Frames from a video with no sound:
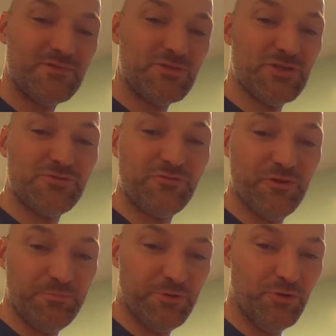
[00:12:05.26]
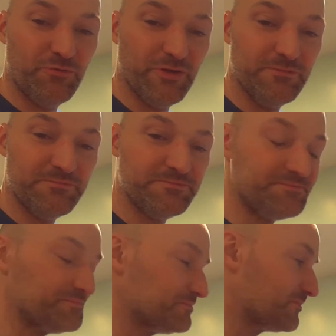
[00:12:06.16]
Just flip it over.
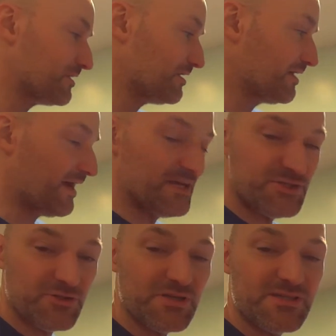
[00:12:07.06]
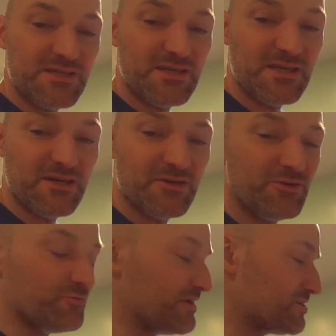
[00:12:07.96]
As you can see here,
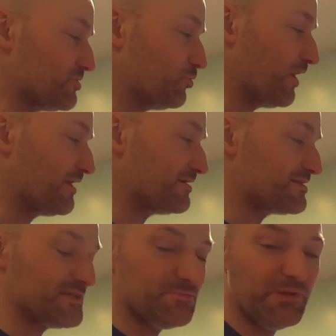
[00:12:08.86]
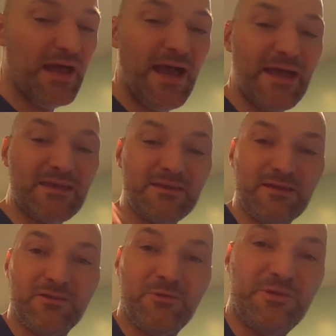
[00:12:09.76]
the reason why this is black,
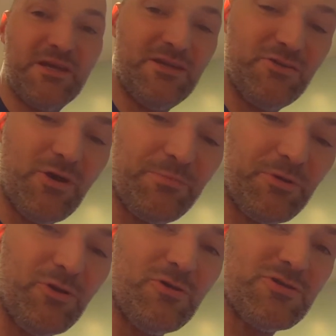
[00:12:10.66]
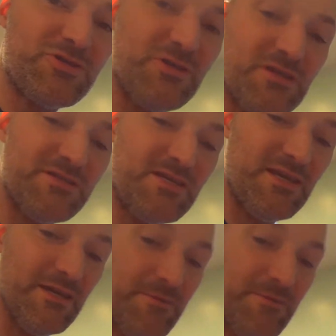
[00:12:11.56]
and let me get you up close so you can see it.